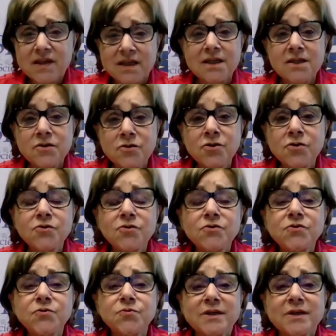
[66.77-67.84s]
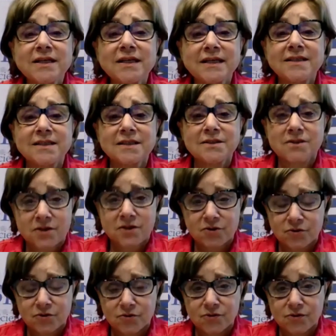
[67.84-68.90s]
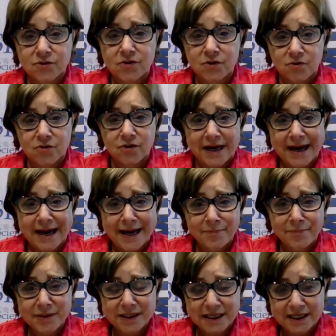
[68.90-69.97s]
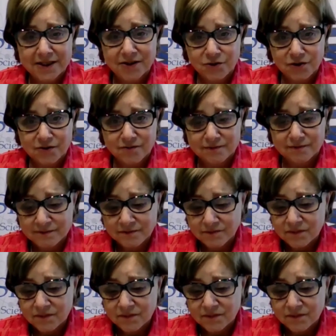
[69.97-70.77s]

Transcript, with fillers: issues related to your application